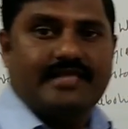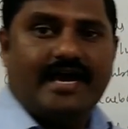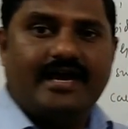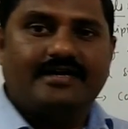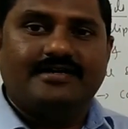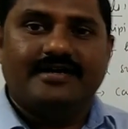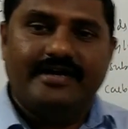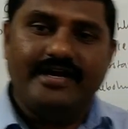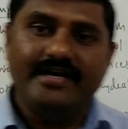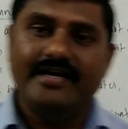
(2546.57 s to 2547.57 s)

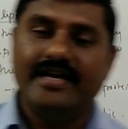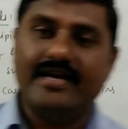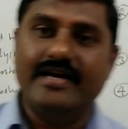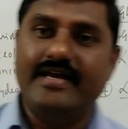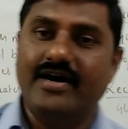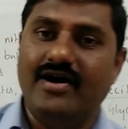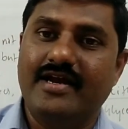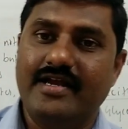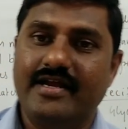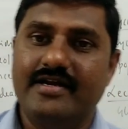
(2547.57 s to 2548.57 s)
That indirectly
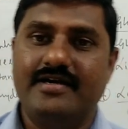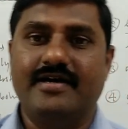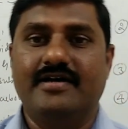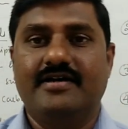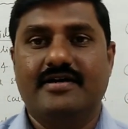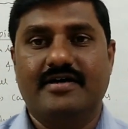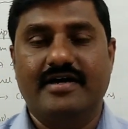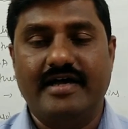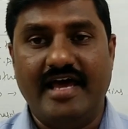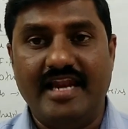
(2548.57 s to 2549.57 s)
or it
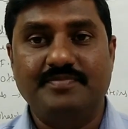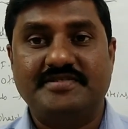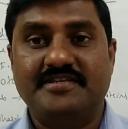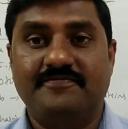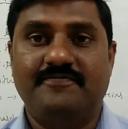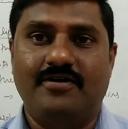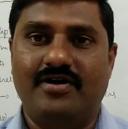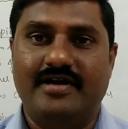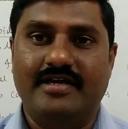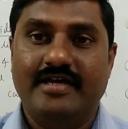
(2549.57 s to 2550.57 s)
helps
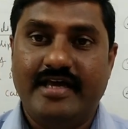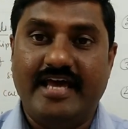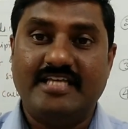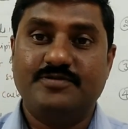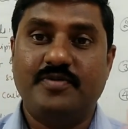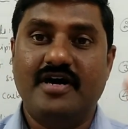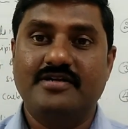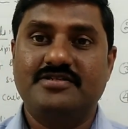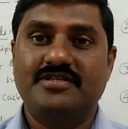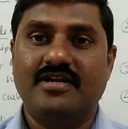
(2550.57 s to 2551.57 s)
for
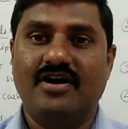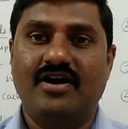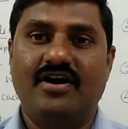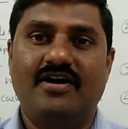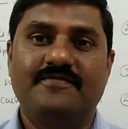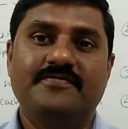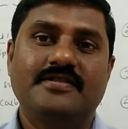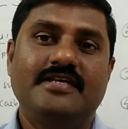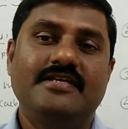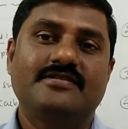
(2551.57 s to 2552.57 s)
expansion of
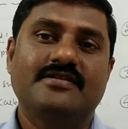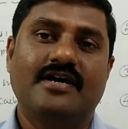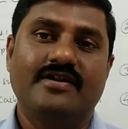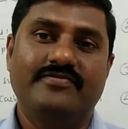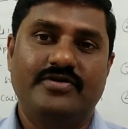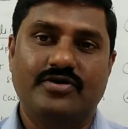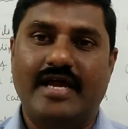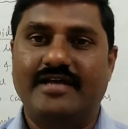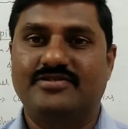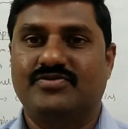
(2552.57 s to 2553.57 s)
these
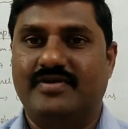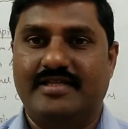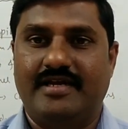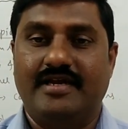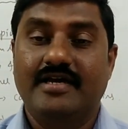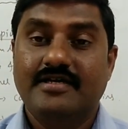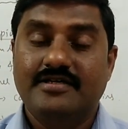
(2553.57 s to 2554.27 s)
alveoli over there.